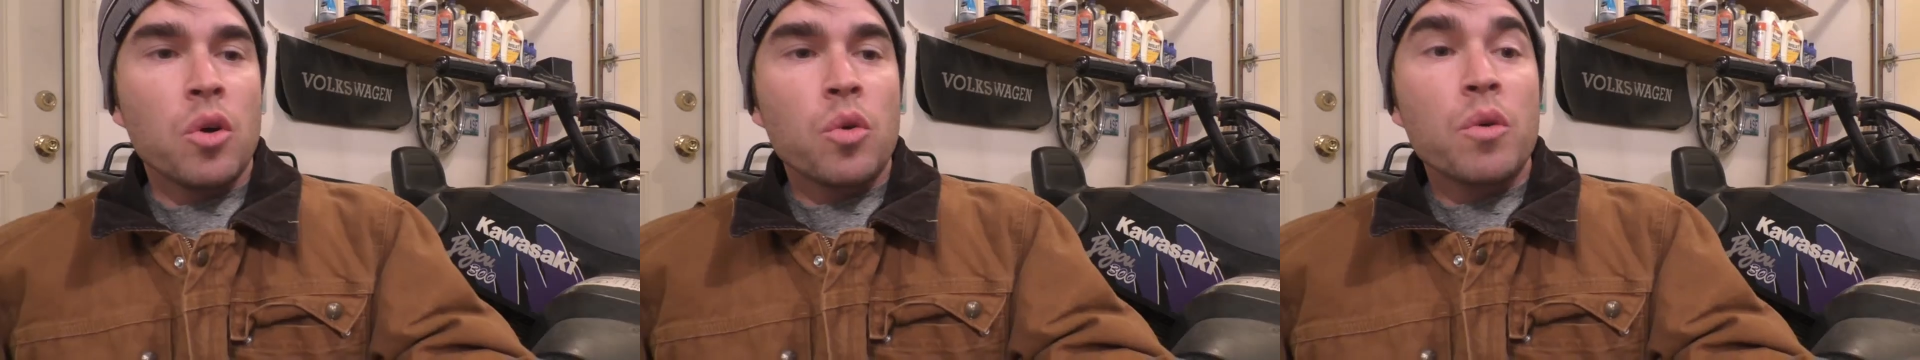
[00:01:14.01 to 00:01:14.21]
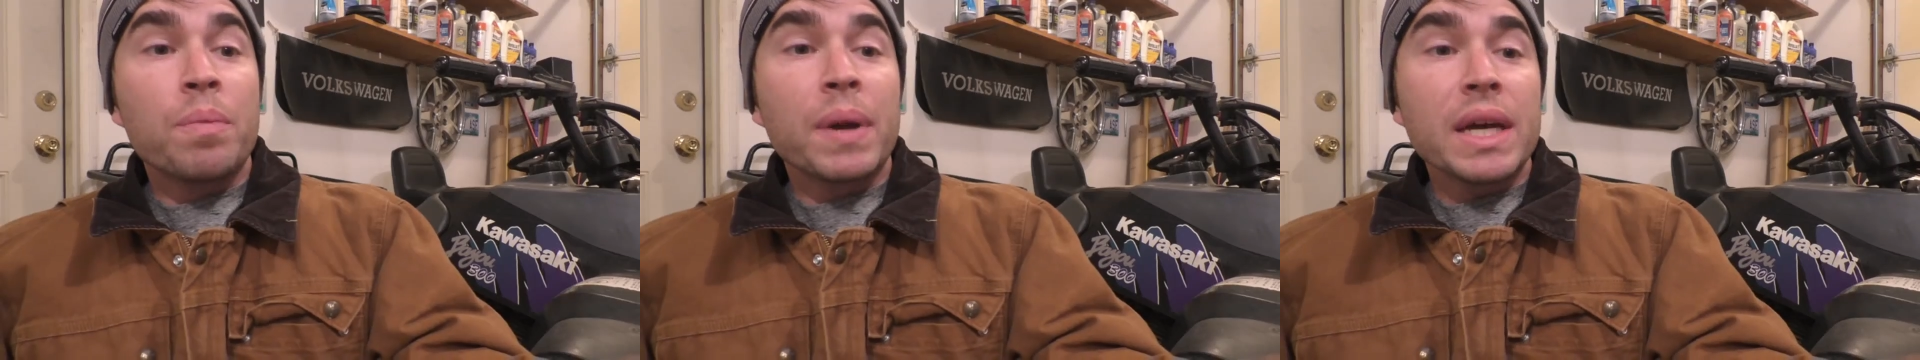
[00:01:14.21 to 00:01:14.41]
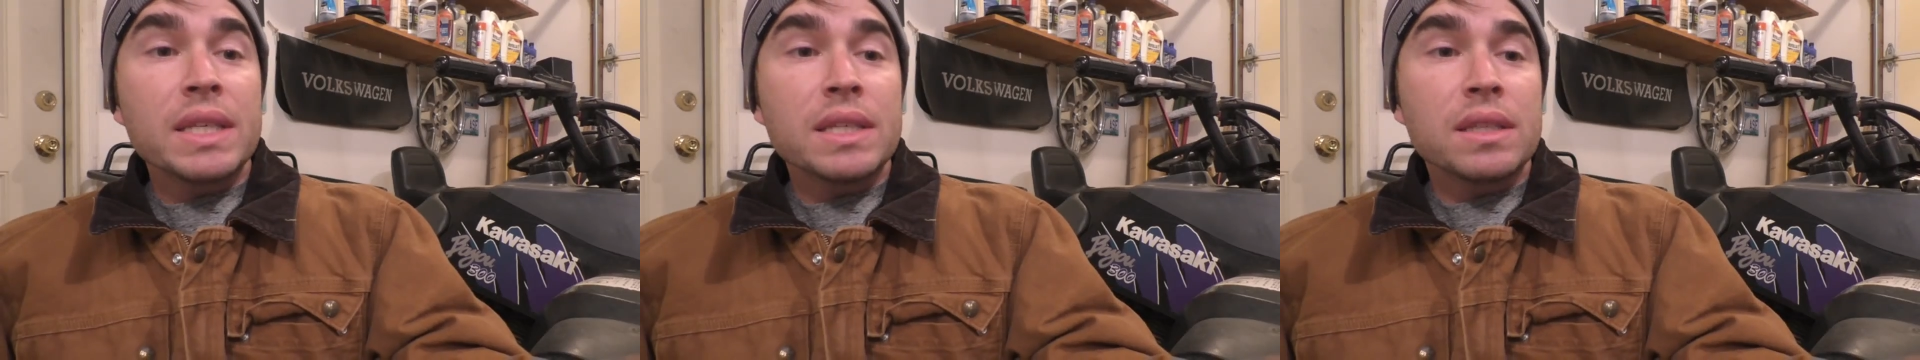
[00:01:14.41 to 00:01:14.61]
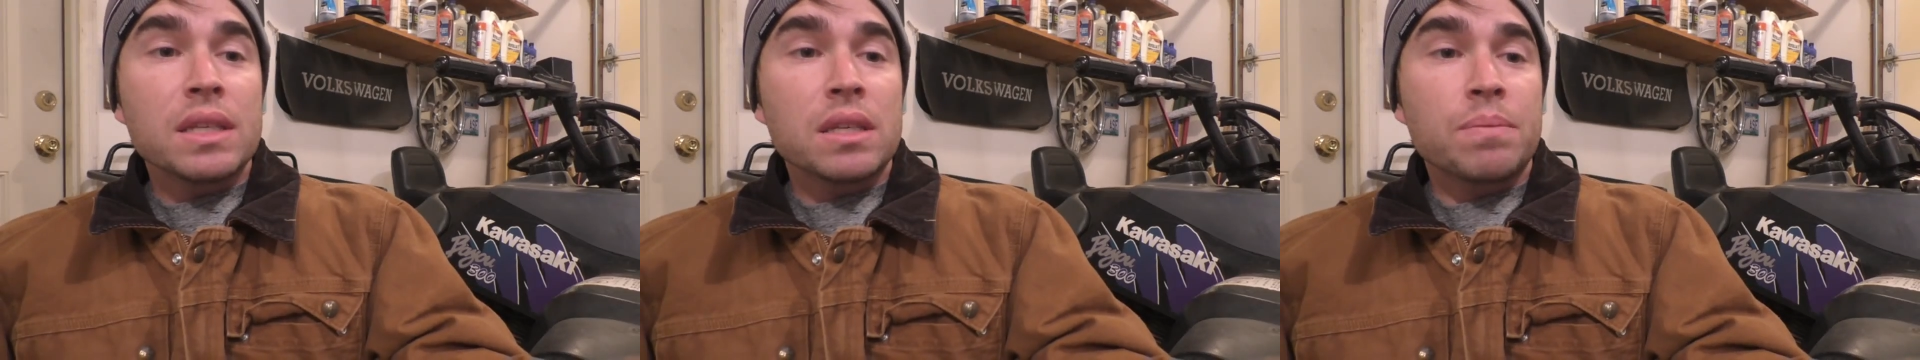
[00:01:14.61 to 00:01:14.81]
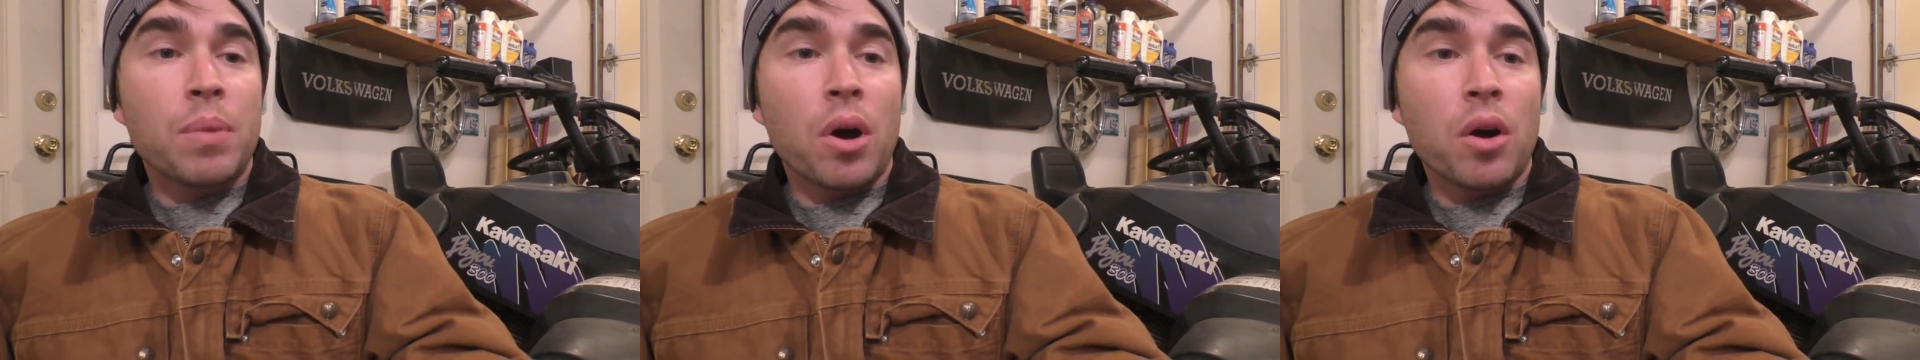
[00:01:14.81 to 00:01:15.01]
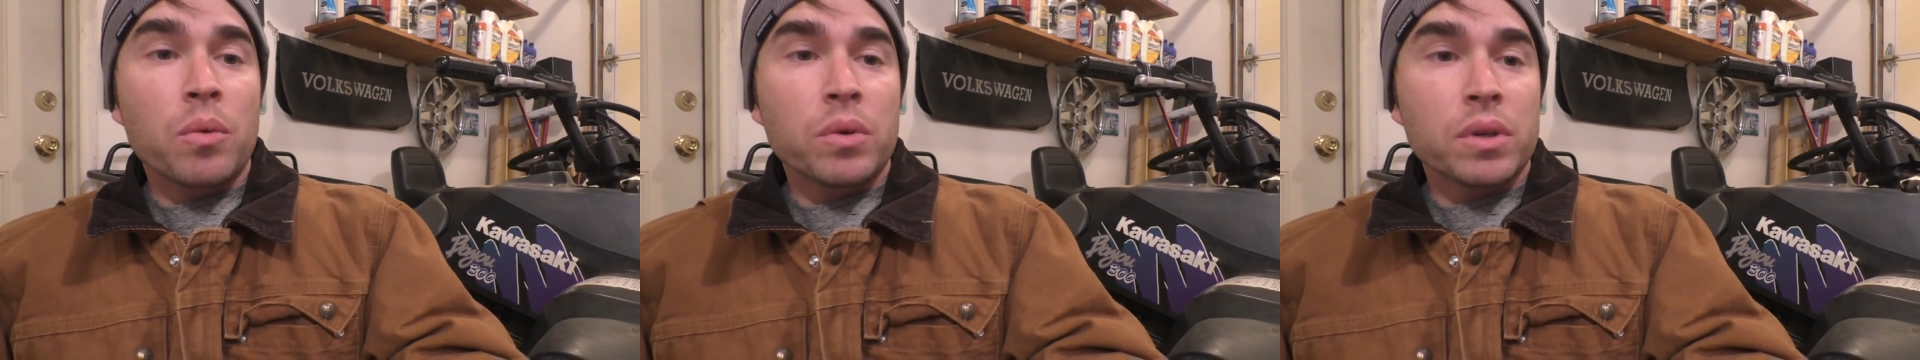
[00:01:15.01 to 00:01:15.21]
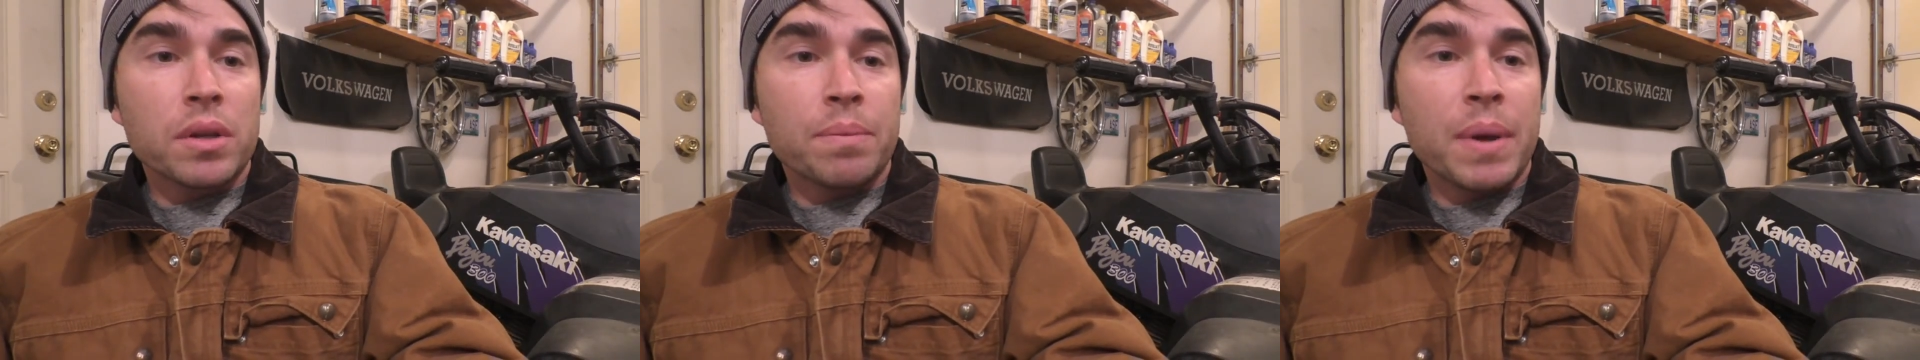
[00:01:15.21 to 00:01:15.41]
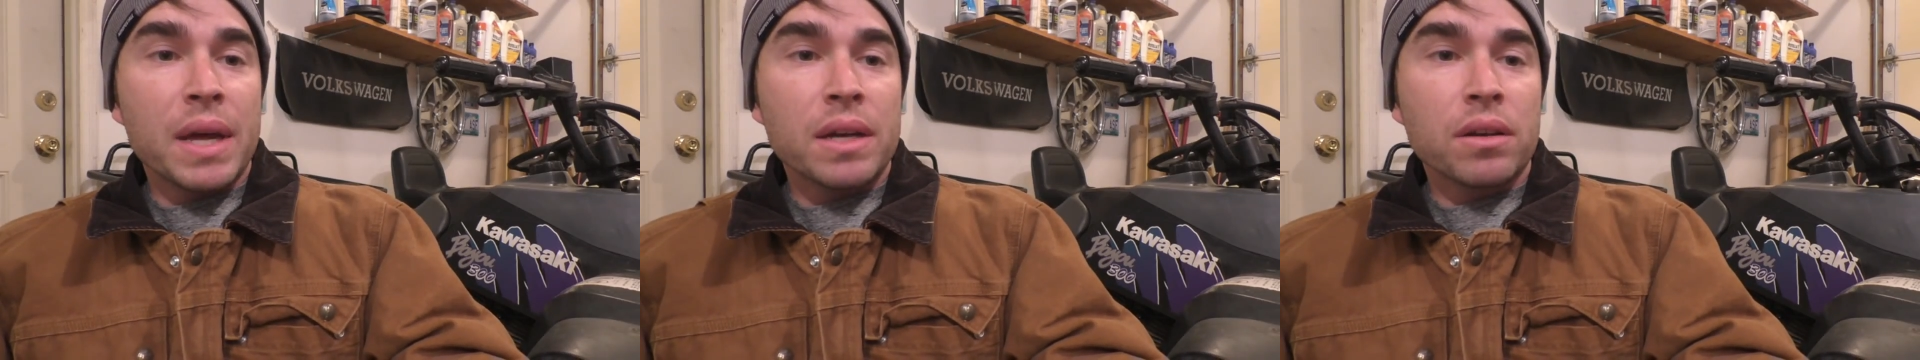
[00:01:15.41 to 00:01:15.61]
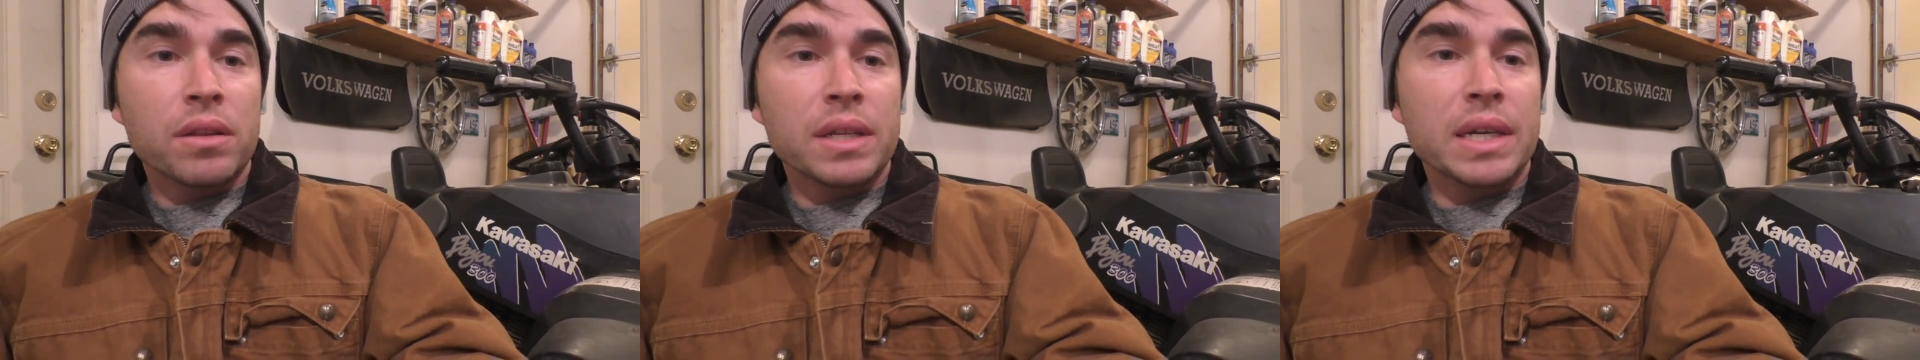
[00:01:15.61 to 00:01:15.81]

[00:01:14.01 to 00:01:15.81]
Replacing this part will depend on